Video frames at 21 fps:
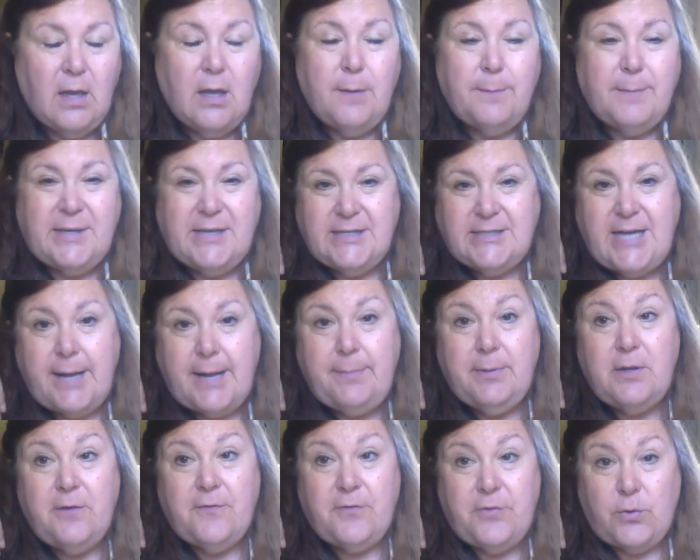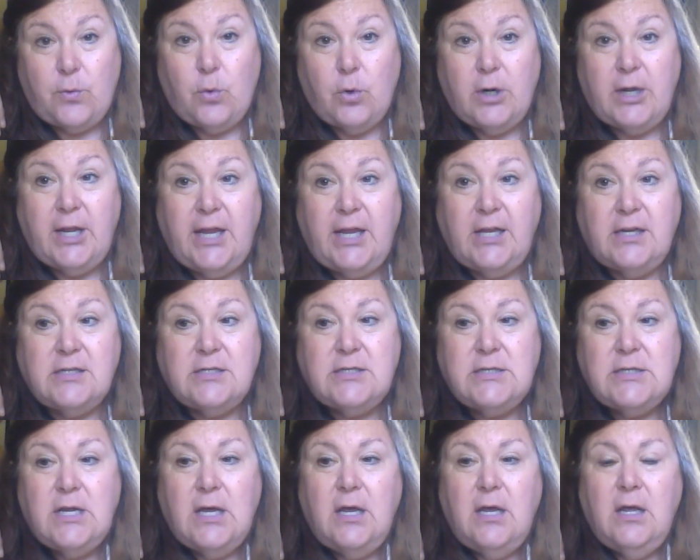But the Table of
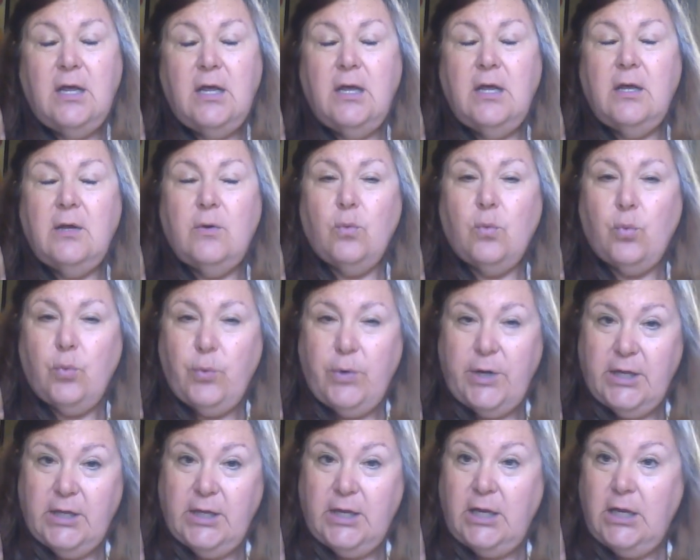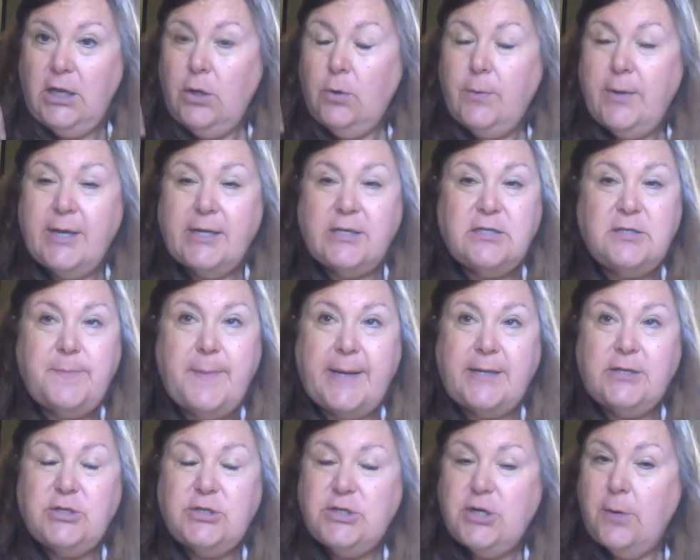Authorities, really, you can
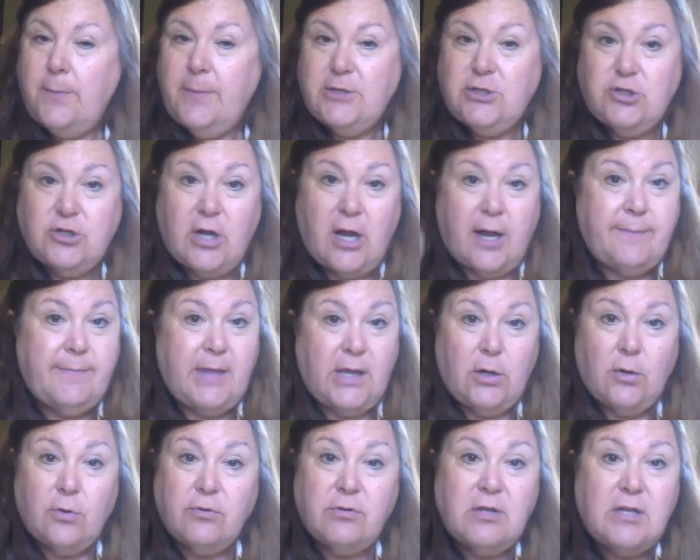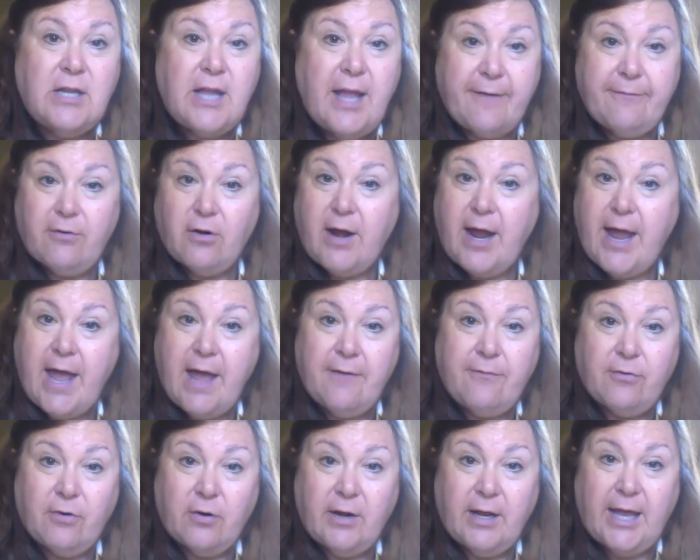spend so much time that you'll never
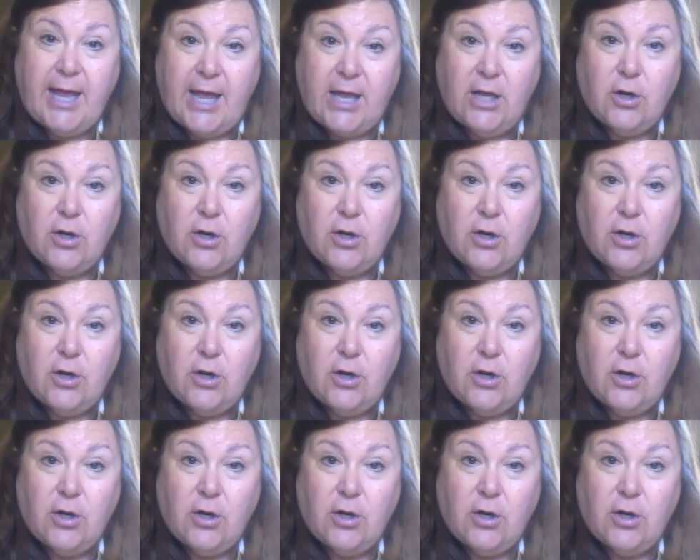ever get